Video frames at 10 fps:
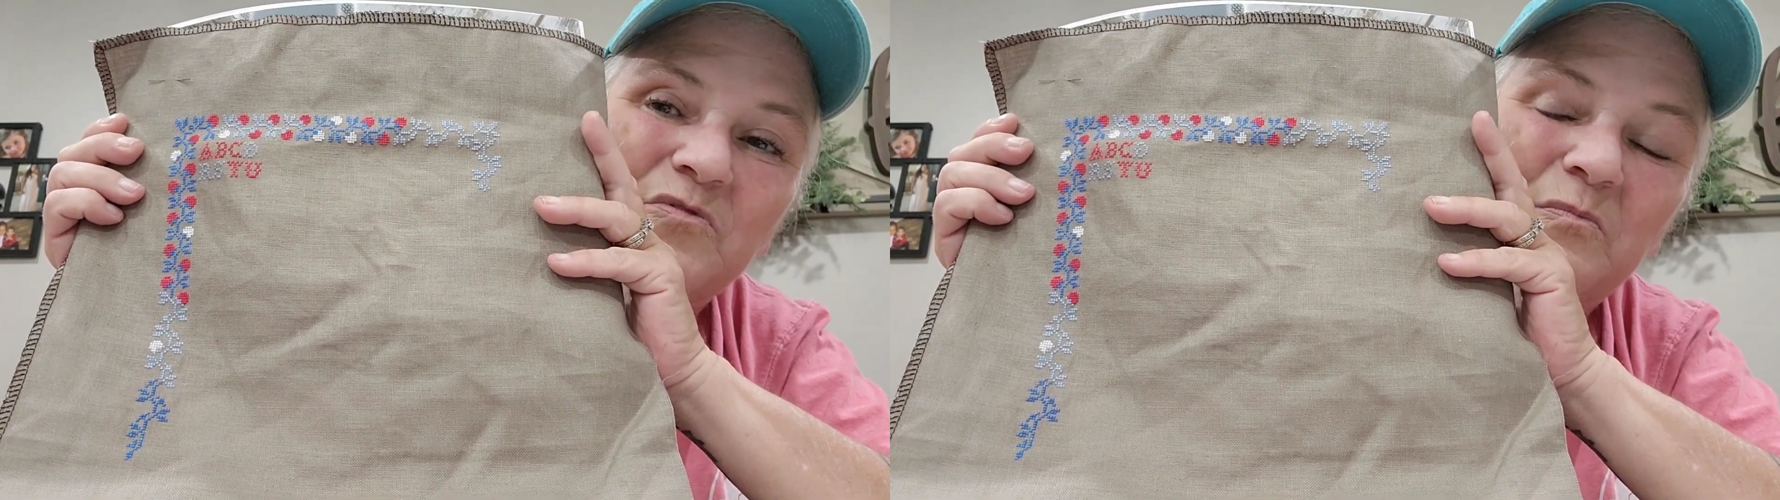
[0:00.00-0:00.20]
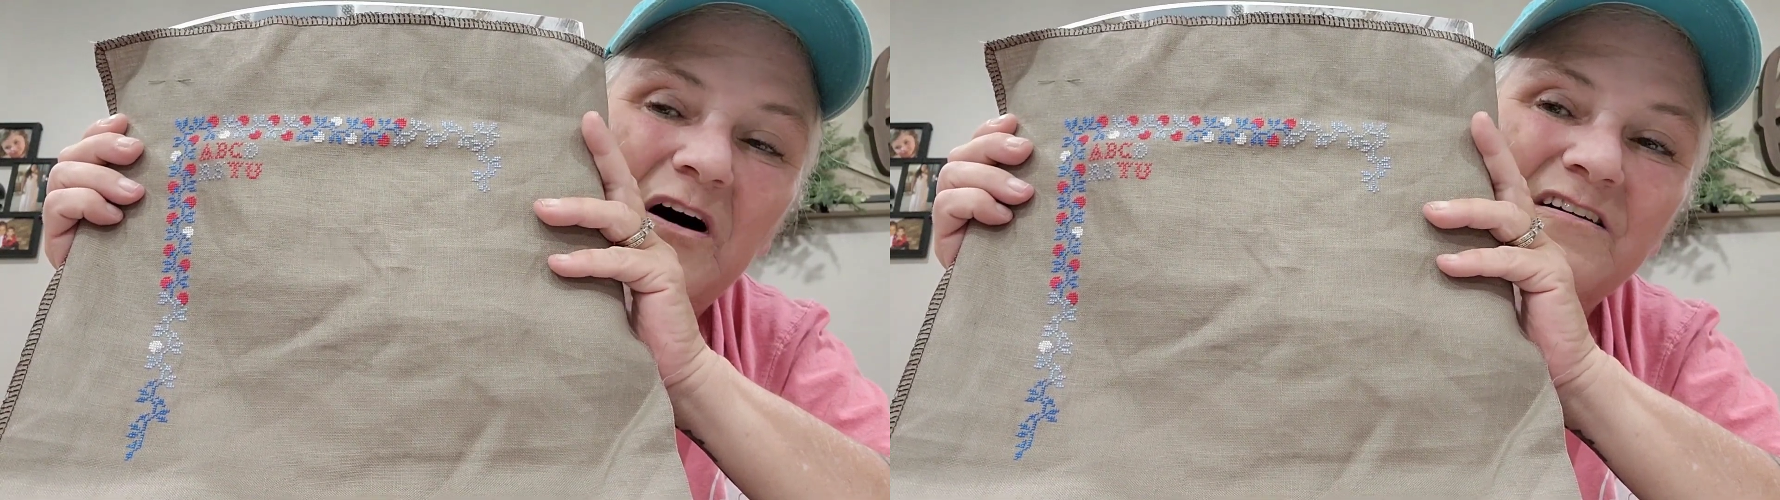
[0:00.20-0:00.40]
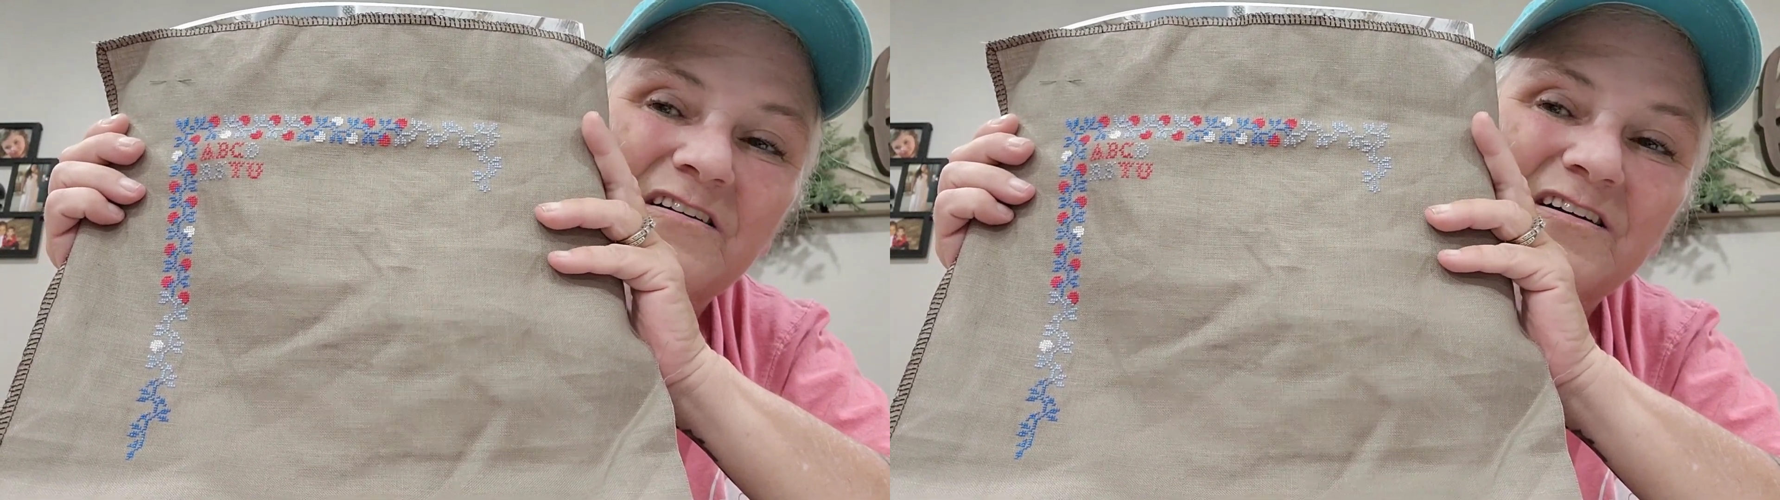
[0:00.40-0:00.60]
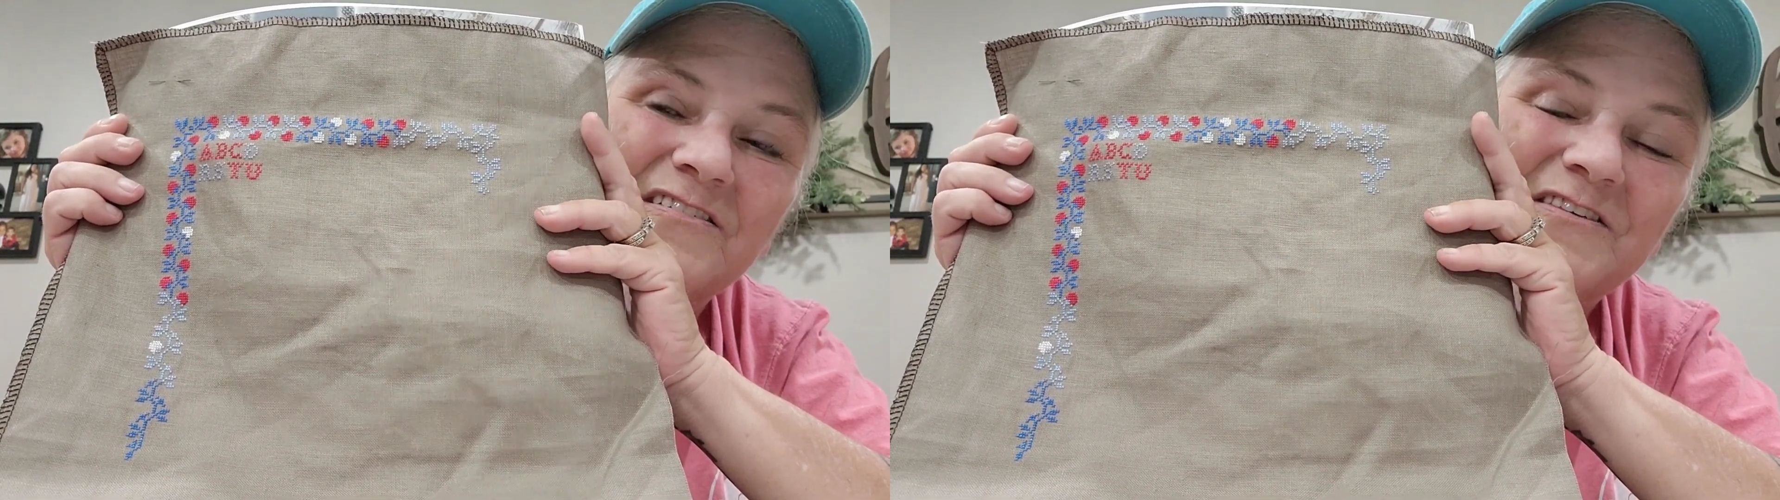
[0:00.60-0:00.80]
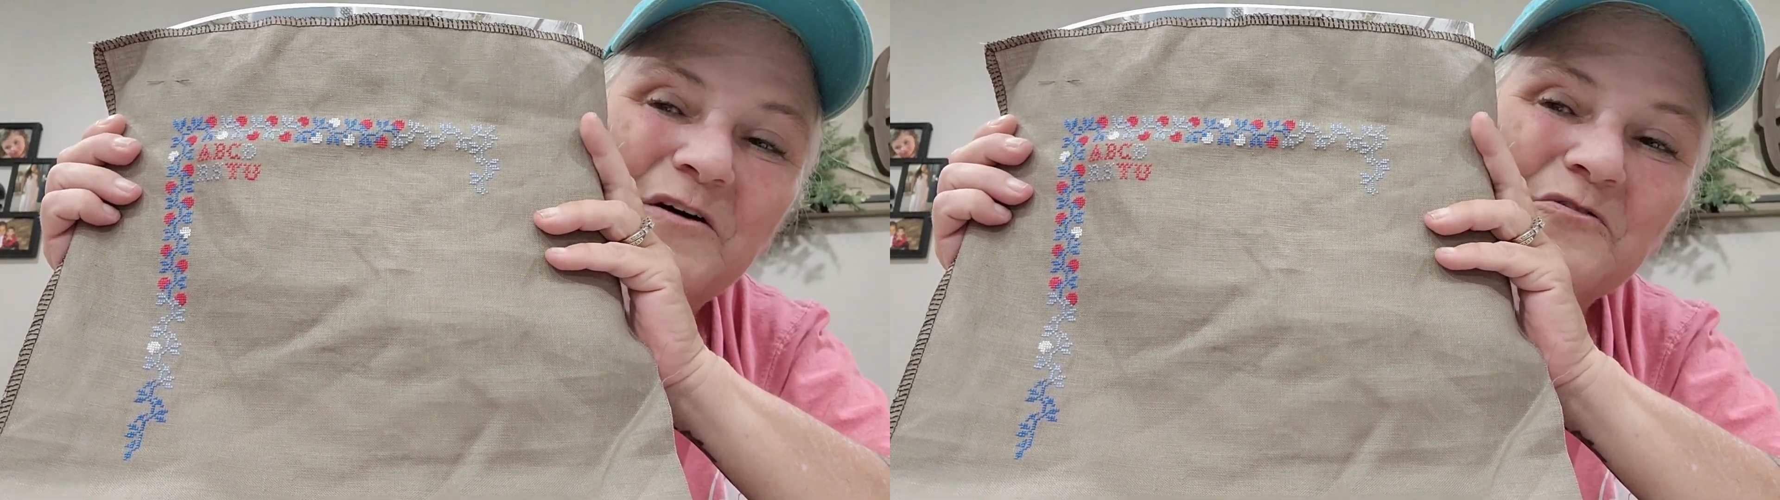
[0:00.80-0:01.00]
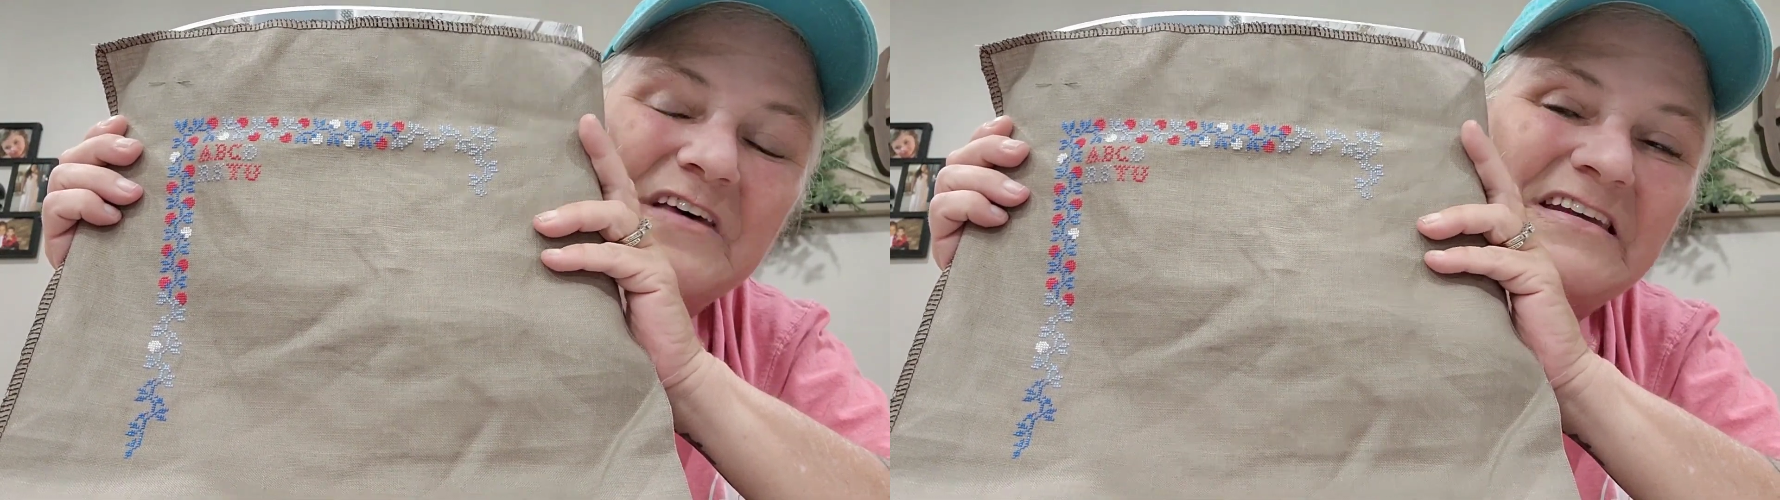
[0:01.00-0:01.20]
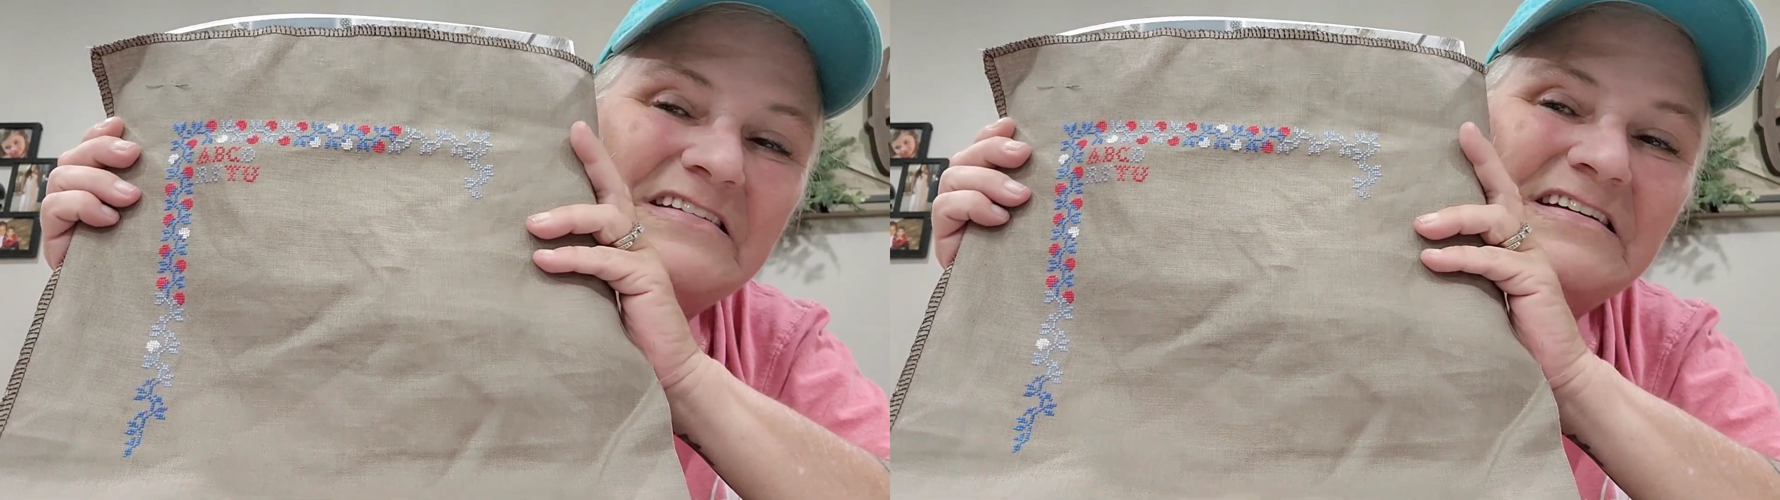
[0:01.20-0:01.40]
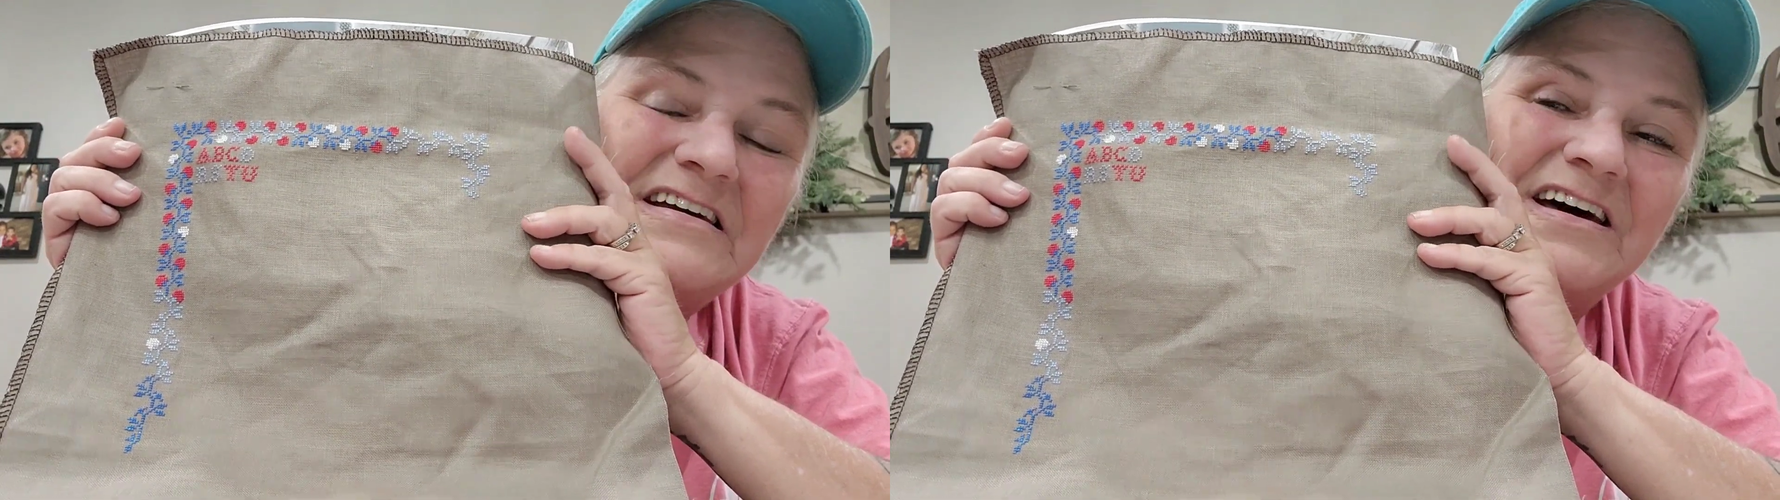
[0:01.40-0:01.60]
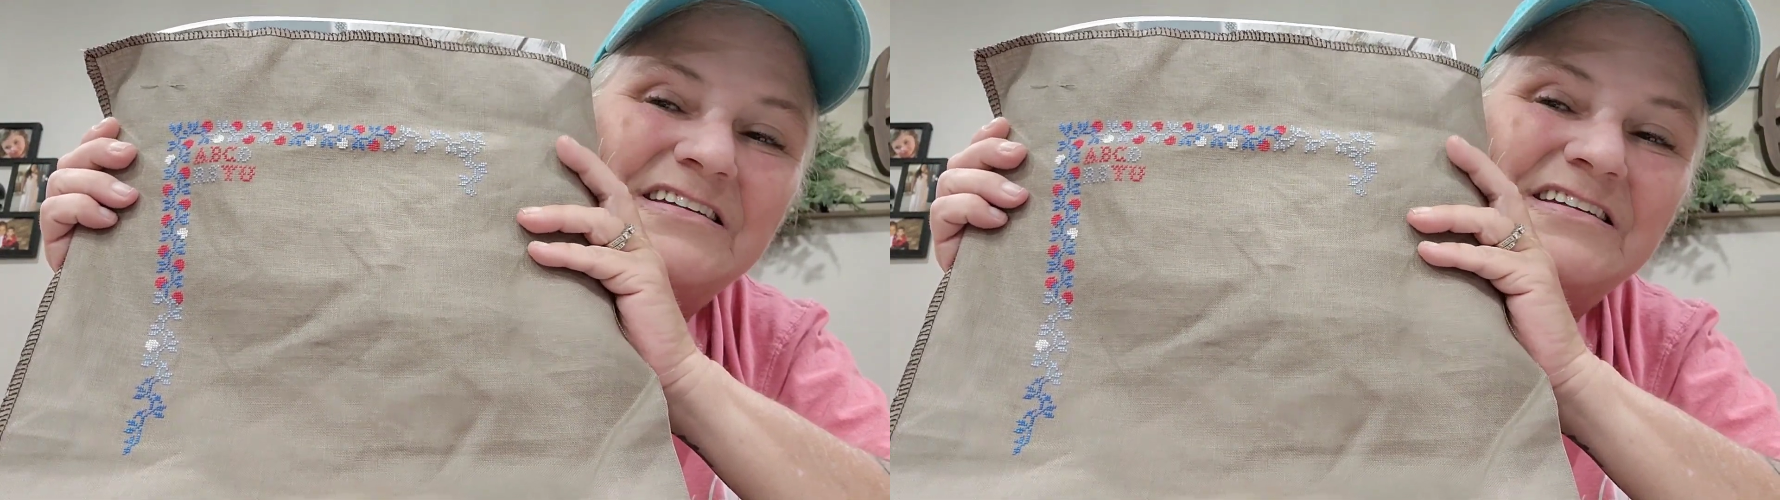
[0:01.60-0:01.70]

spot on it. So that was kind of neat.